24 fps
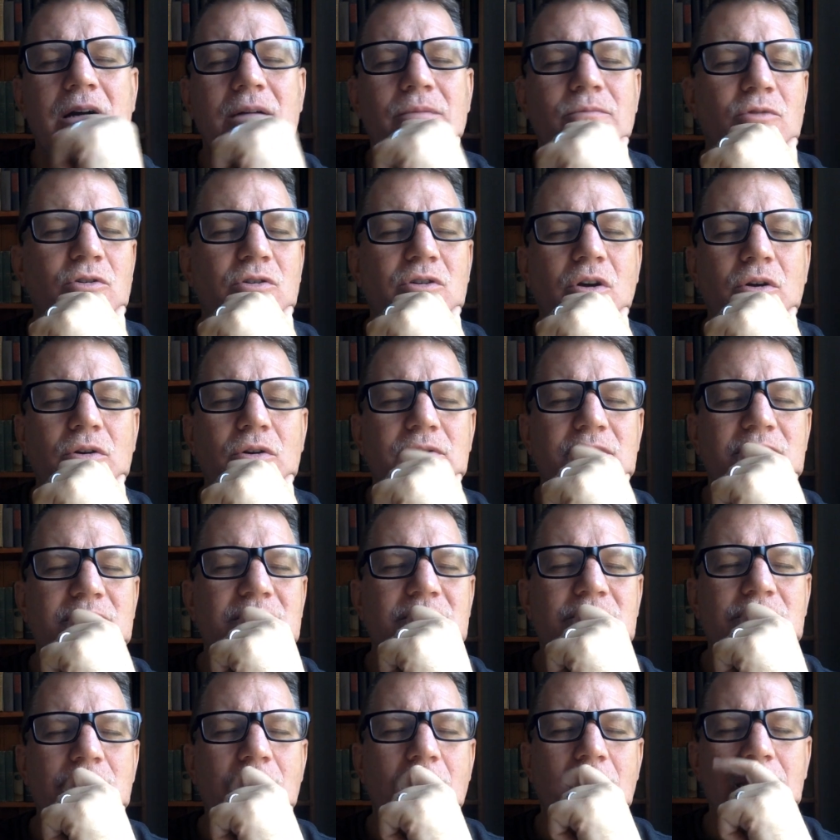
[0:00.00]
We'll go to this
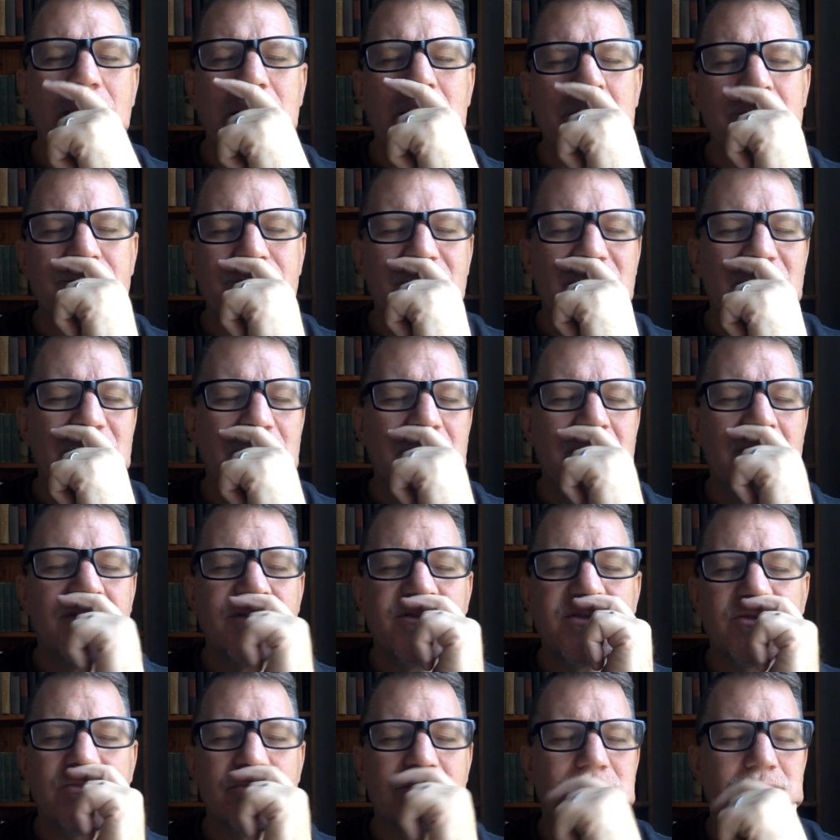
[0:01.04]
trial, see if
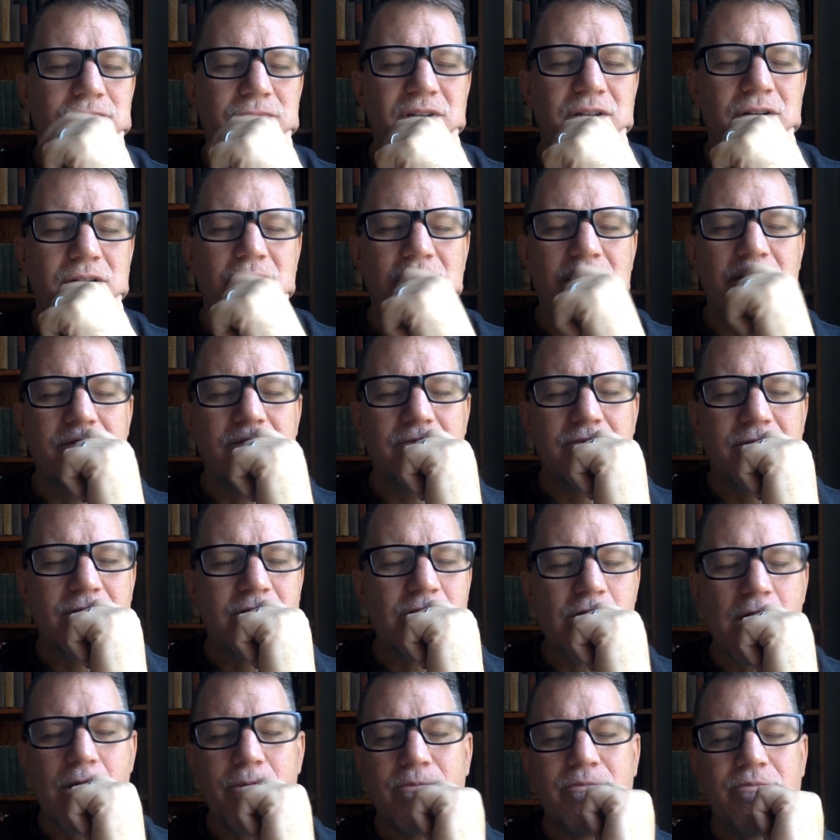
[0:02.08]

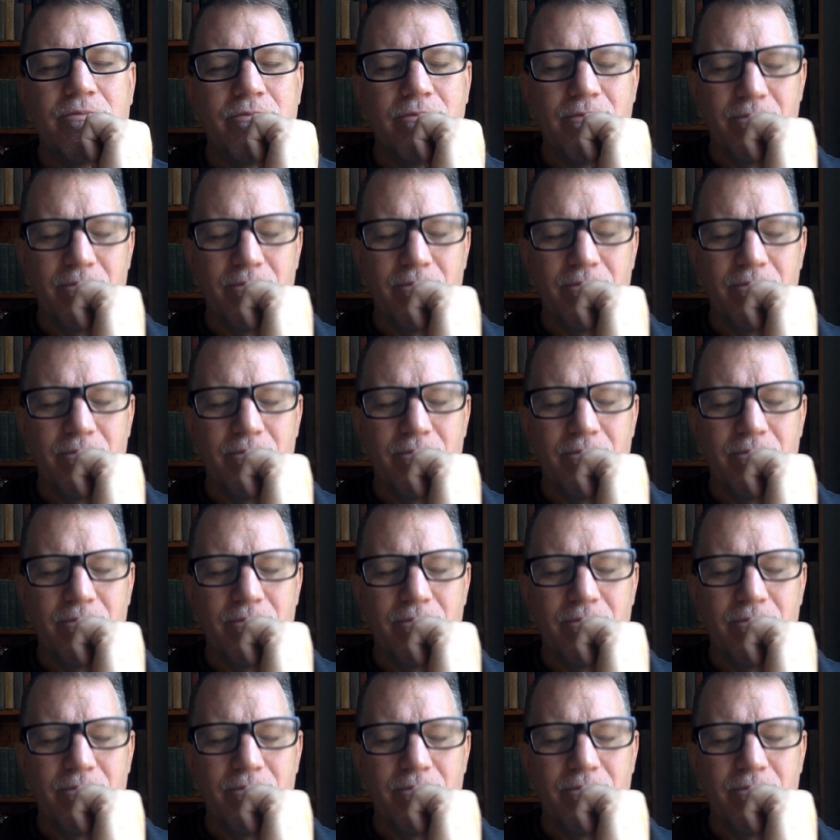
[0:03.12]
Trump